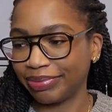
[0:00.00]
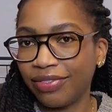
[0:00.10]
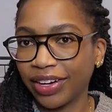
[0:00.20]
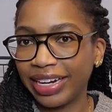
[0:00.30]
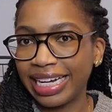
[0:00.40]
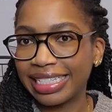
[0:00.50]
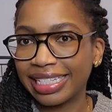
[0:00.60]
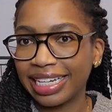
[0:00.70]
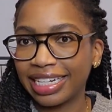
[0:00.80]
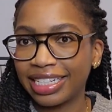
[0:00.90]
I'm very
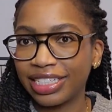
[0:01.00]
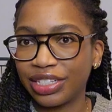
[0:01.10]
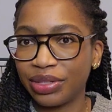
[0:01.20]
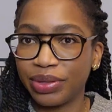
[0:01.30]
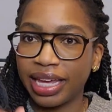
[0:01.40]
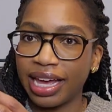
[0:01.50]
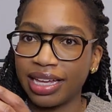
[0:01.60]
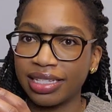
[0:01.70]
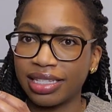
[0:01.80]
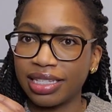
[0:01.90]
excited to
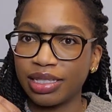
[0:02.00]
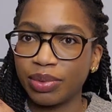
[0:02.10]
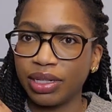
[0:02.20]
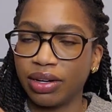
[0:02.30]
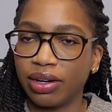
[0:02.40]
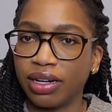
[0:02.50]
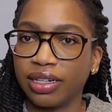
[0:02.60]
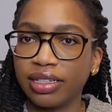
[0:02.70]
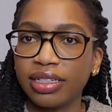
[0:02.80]
cast this one on,